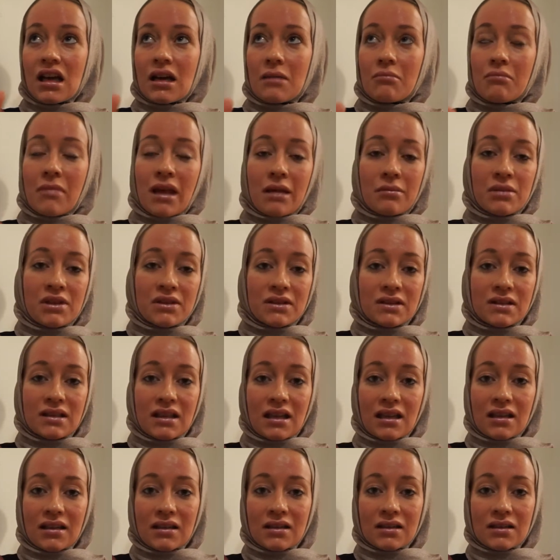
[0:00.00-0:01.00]
maybe
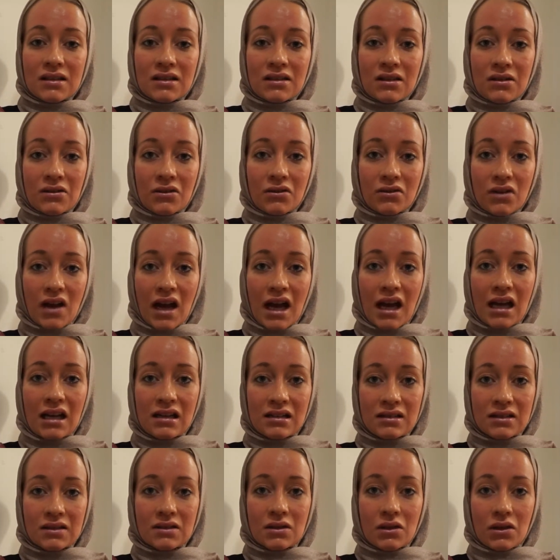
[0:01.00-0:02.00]
6
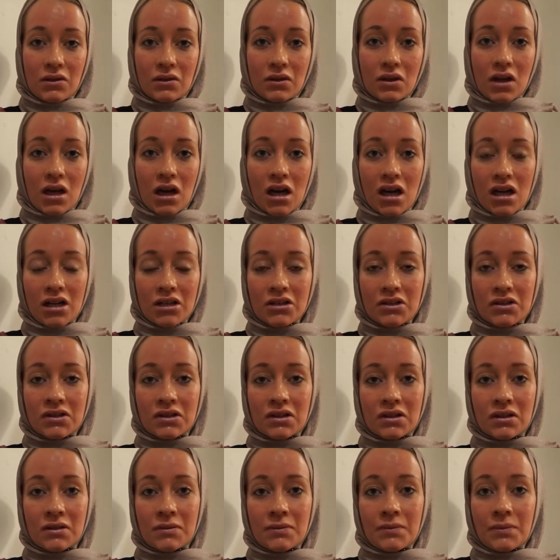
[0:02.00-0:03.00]
files of cars,
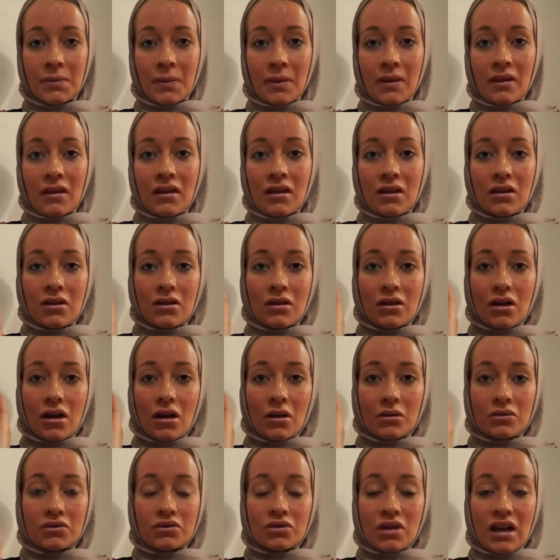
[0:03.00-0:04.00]

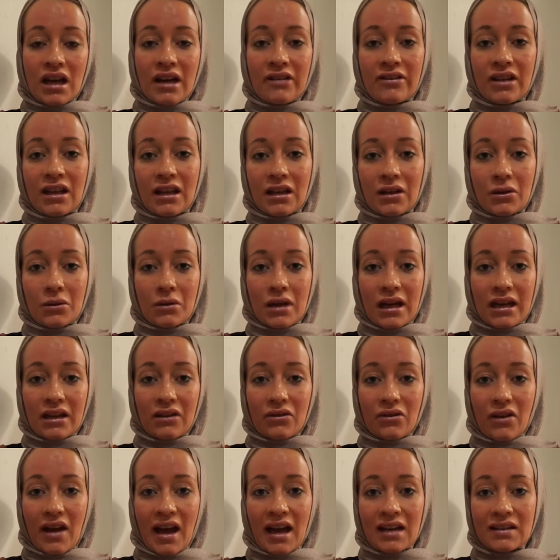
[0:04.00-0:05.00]
driving quite
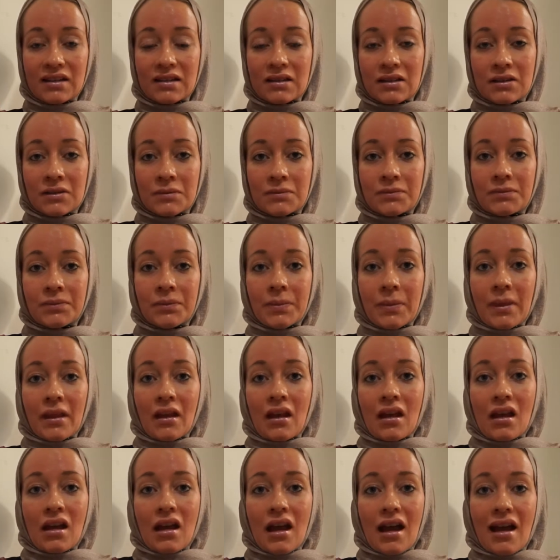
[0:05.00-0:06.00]
fast.
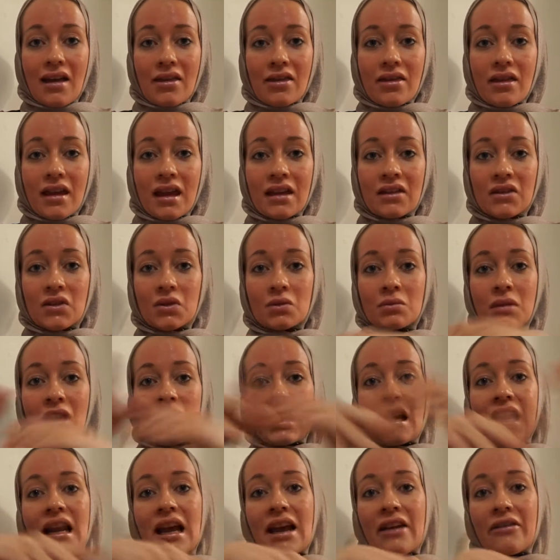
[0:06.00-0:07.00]
And then to my
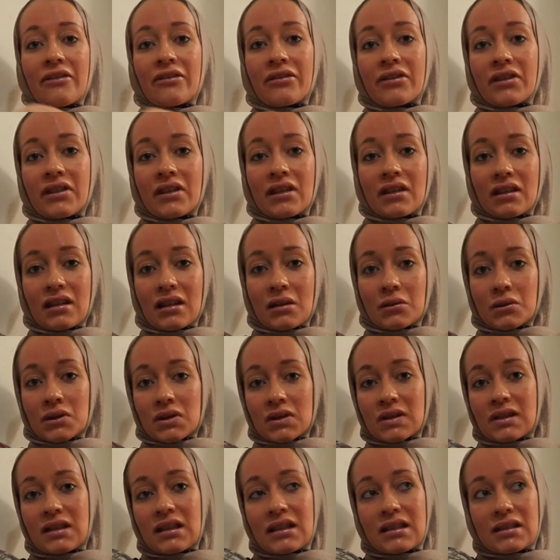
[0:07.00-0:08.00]
left there was
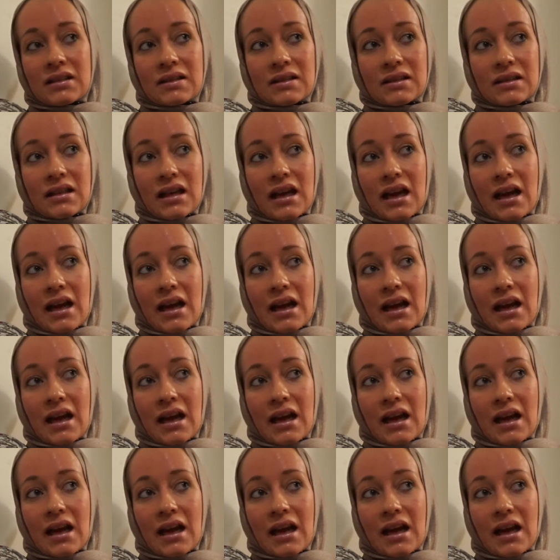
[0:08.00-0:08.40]
this